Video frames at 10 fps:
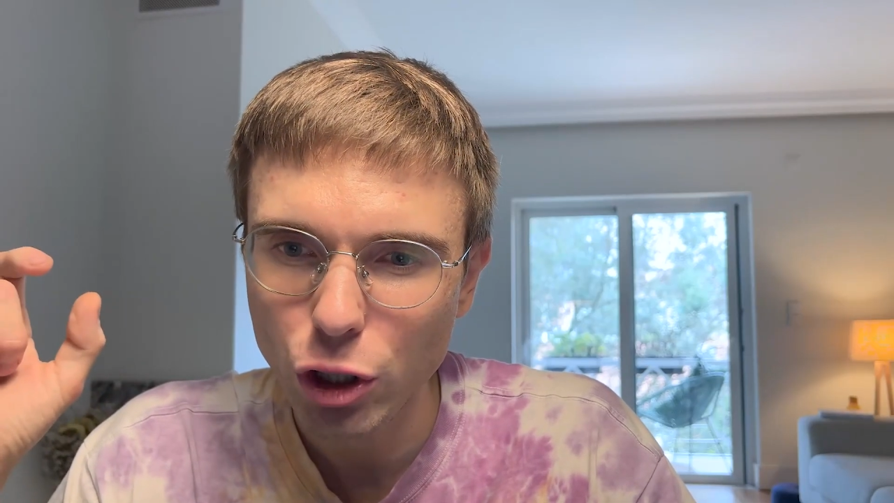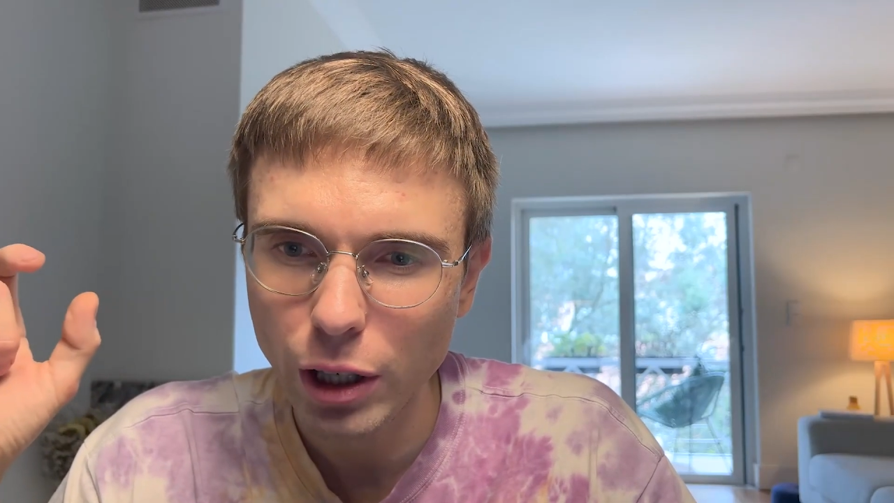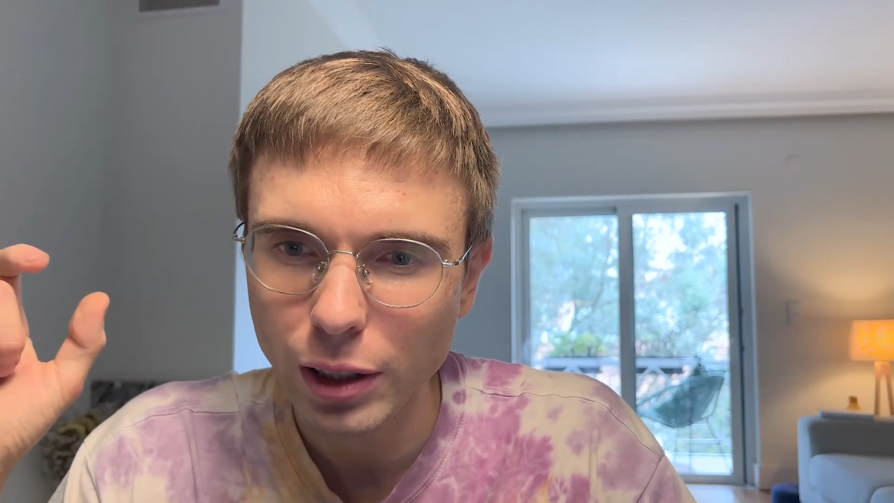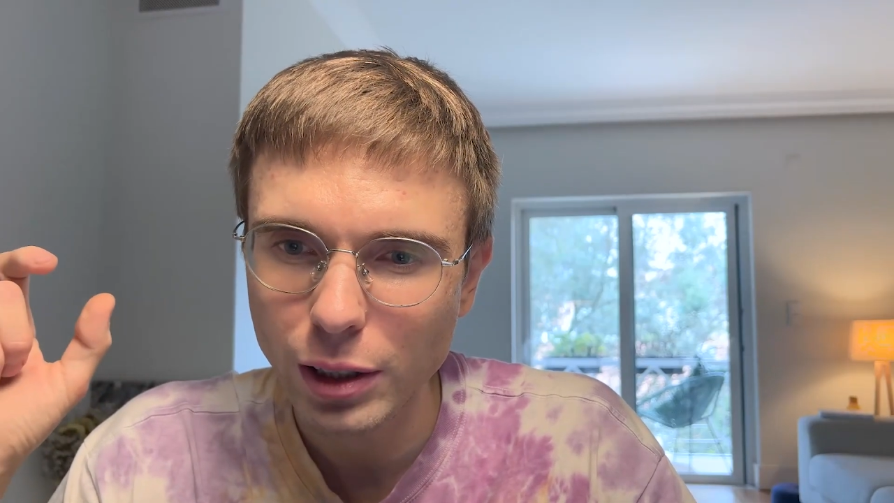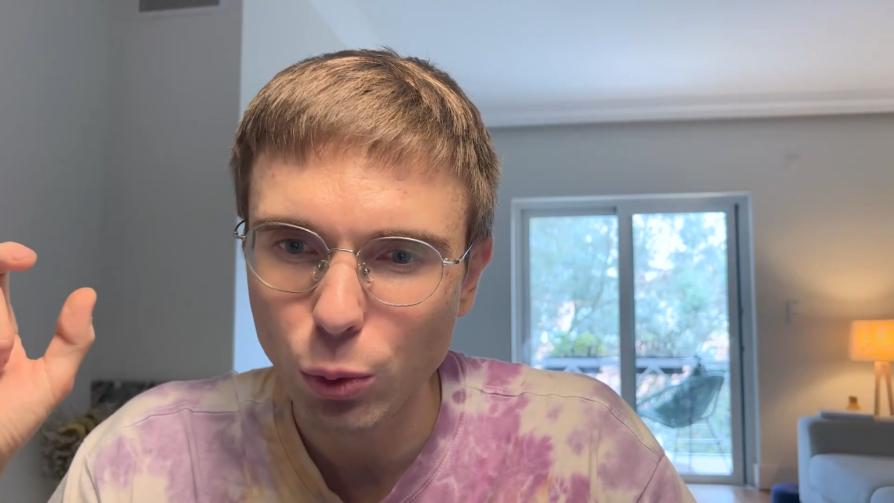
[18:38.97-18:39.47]

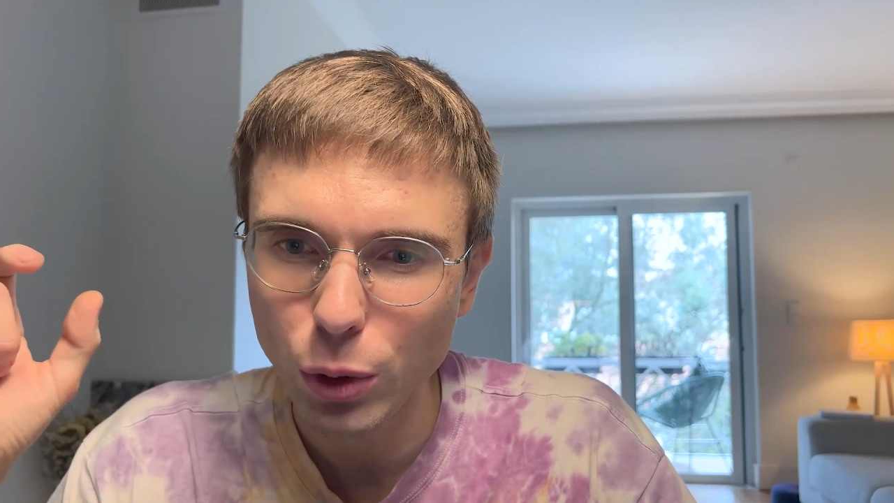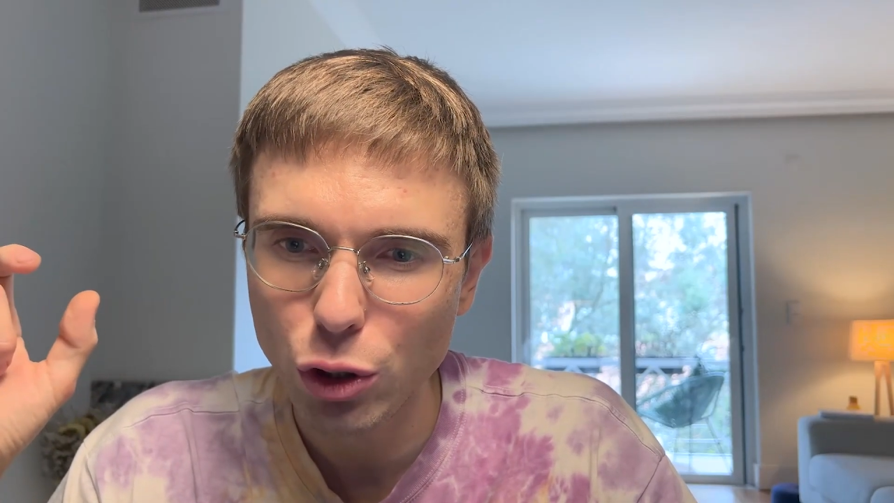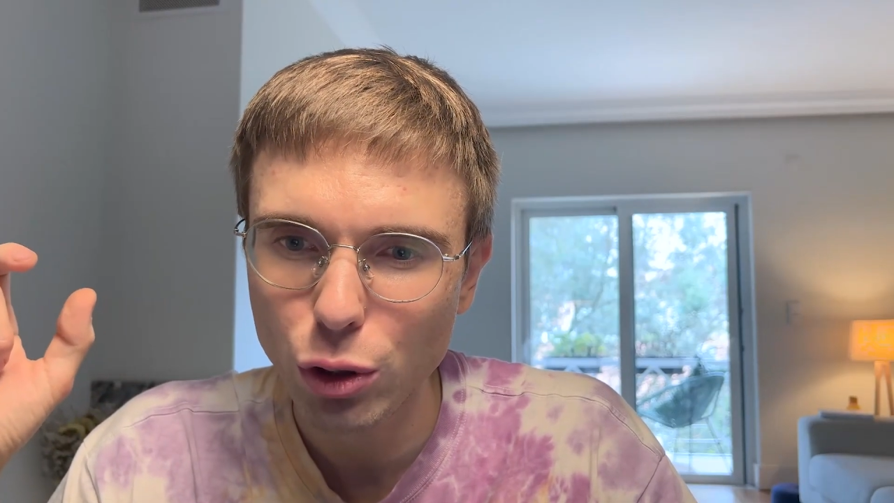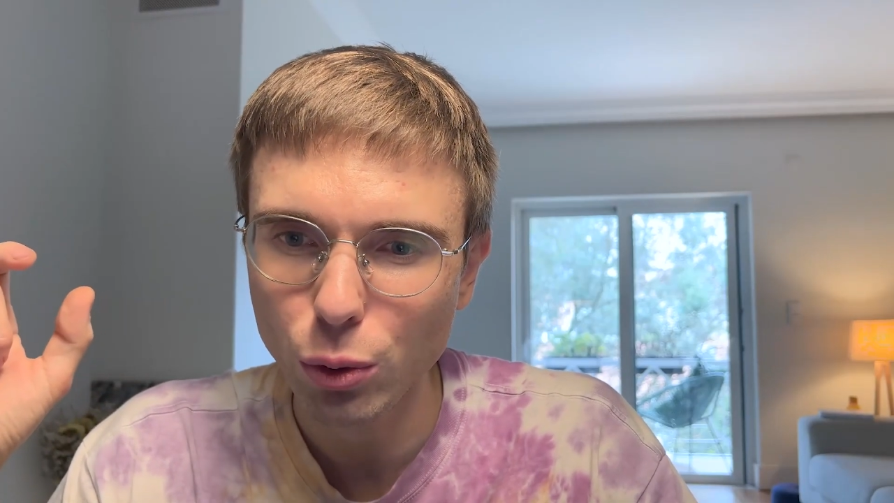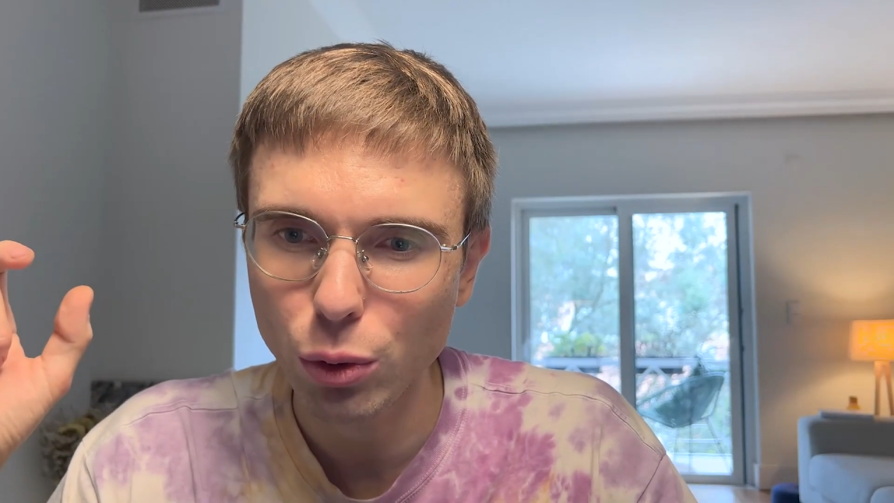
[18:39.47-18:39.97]
shares
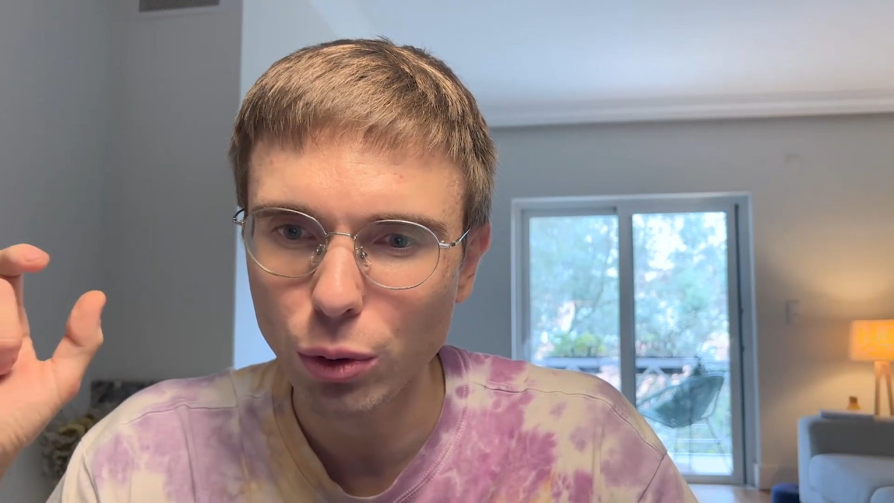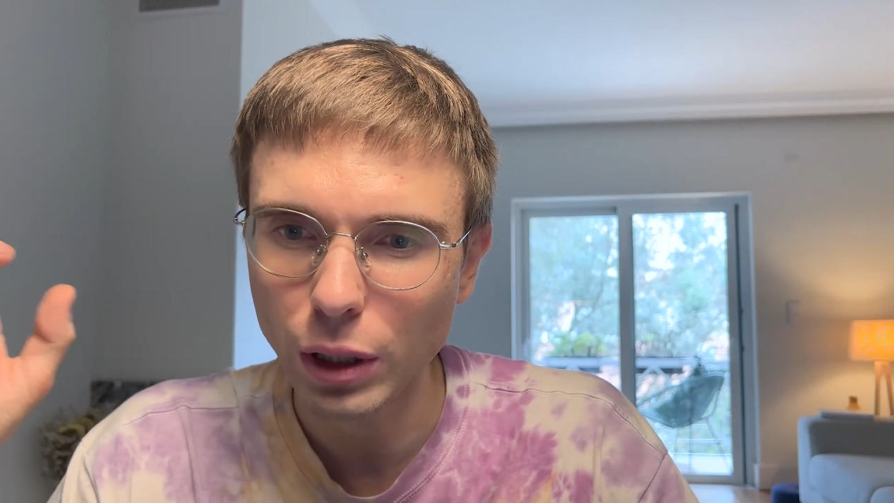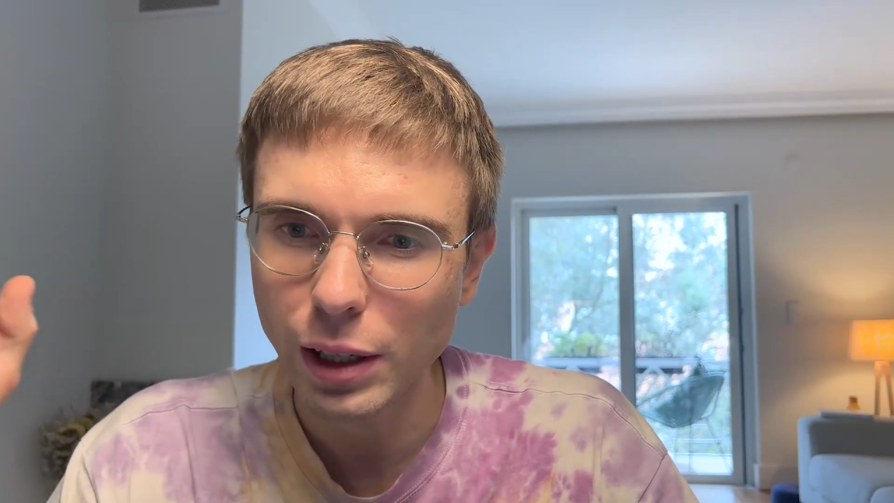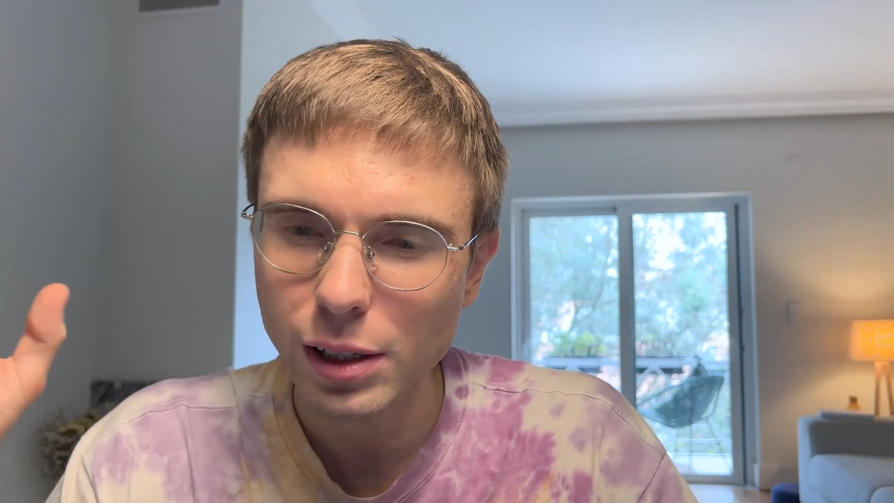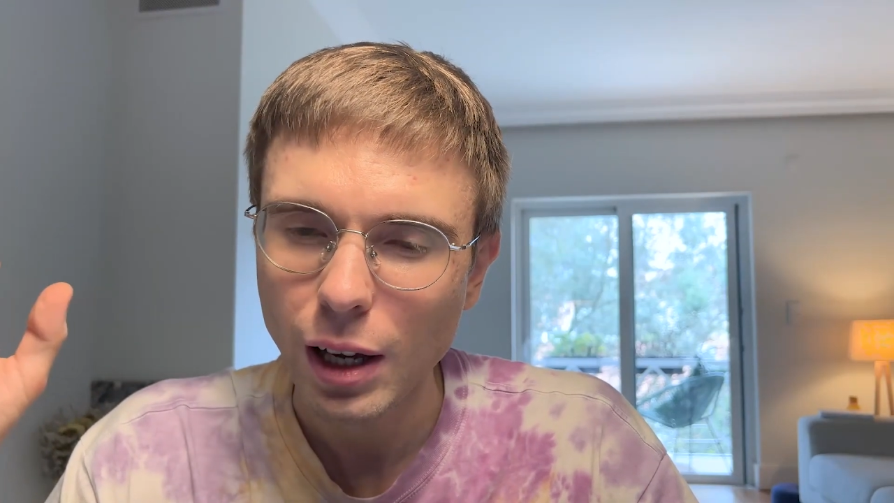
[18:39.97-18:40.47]
which studio
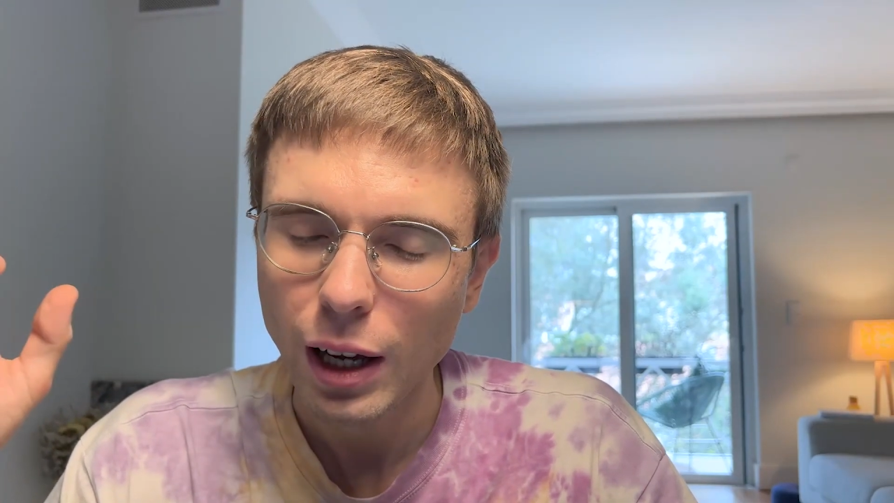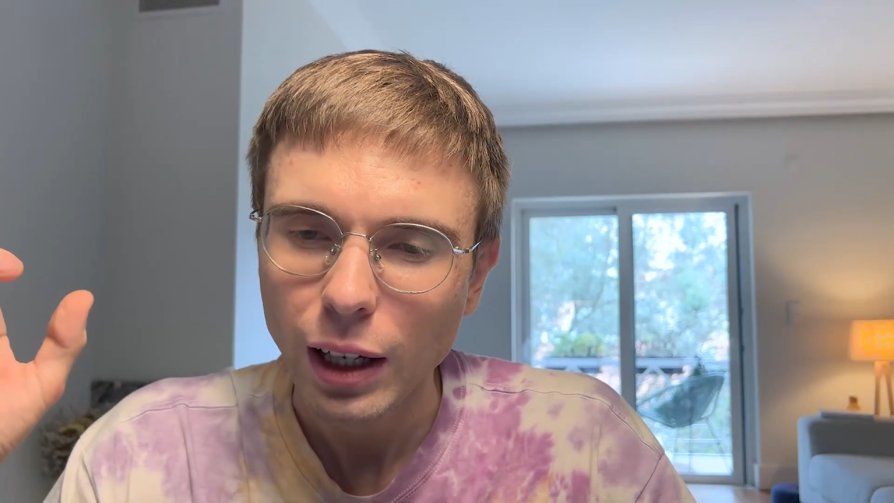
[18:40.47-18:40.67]
takes,